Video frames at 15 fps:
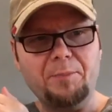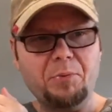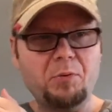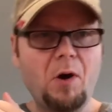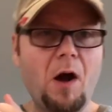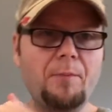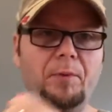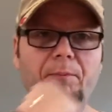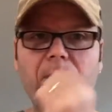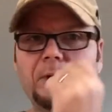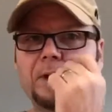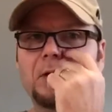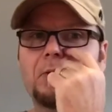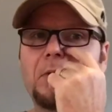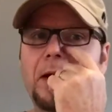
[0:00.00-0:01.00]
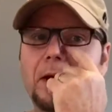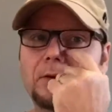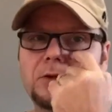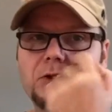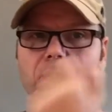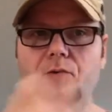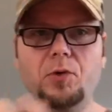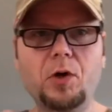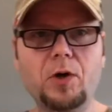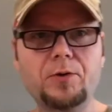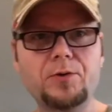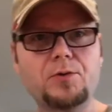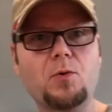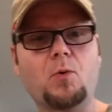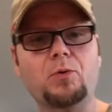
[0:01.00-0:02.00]
probably around
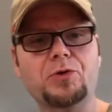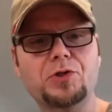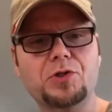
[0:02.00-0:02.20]
200 or